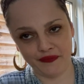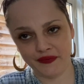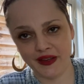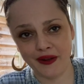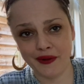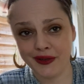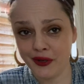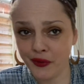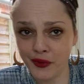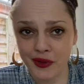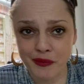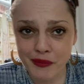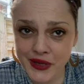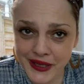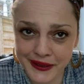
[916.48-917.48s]
Now I know what it
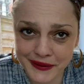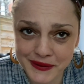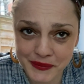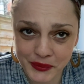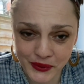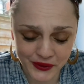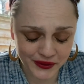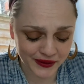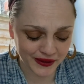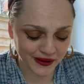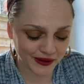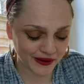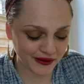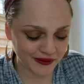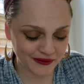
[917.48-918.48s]
means, but
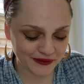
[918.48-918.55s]
uh,